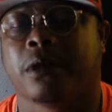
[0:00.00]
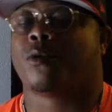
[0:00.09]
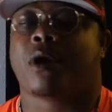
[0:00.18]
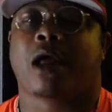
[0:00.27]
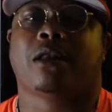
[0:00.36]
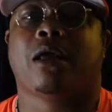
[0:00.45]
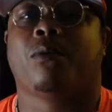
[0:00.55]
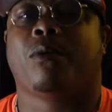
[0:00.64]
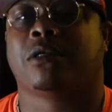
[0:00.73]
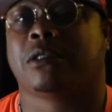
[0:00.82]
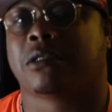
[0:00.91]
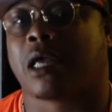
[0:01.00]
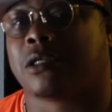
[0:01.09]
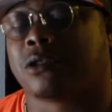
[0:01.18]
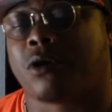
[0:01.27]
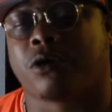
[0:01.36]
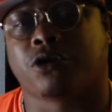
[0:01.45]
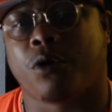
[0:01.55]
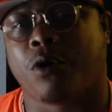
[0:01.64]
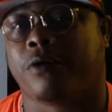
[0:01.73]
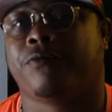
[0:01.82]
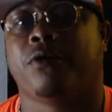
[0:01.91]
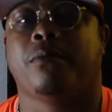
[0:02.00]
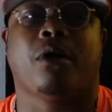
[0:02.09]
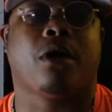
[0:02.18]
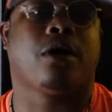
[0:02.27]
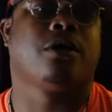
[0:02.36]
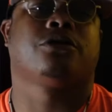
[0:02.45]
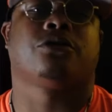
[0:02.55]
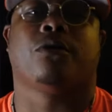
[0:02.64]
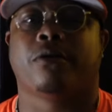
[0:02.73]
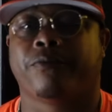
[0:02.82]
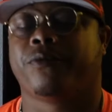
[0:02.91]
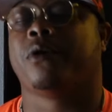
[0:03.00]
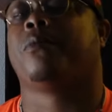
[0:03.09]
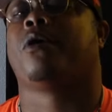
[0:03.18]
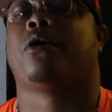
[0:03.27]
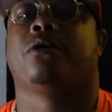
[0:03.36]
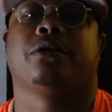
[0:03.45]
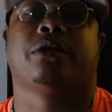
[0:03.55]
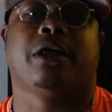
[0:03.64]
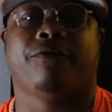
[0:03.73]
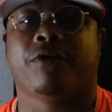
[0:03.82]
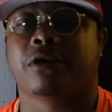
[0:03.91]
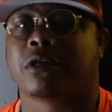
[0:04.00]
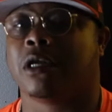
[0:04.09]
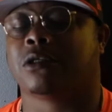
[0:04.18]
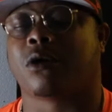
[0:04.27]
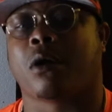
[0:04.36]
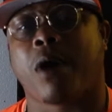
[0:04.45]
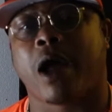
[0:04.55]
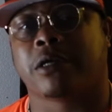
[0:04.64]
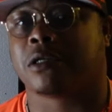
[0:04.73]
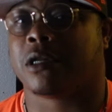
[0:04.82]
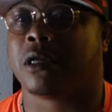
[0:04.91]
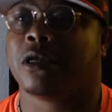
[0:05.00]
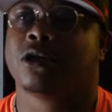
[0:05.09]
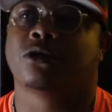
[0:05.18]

So what I did was, is I just started showing him football. Then eventually he started watching it.